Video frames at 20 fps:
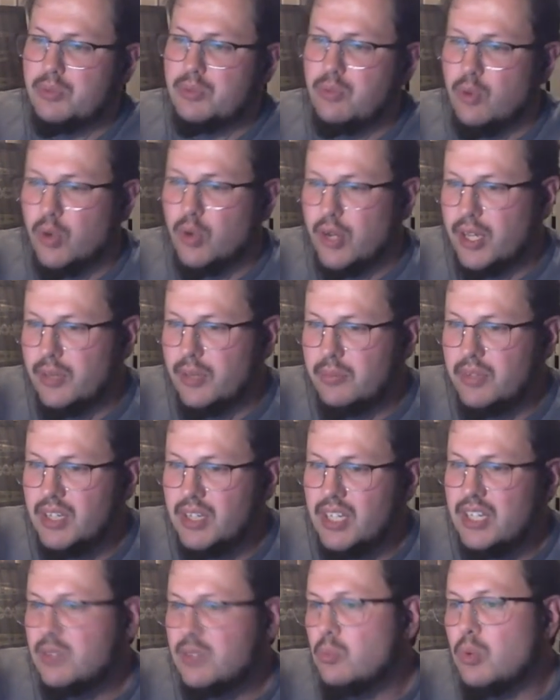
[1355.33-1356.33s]
for him.
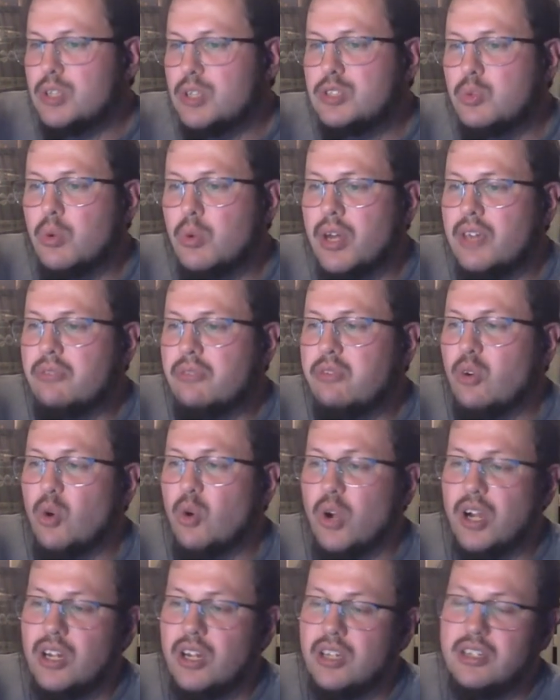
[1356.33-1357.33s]

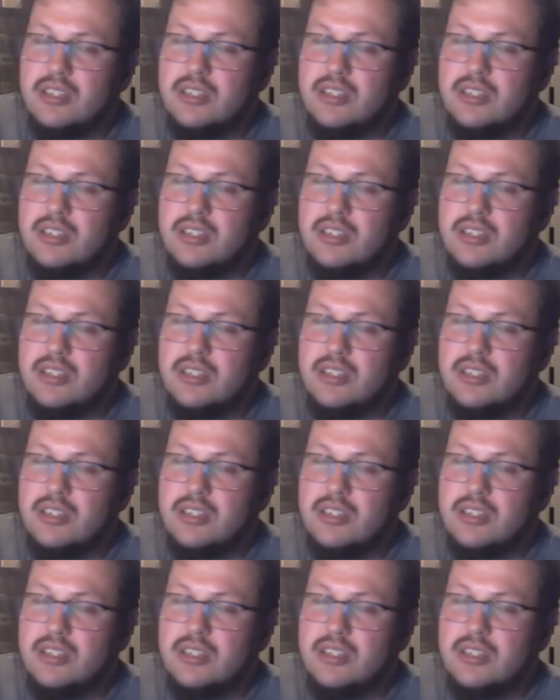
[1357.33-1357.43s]
124.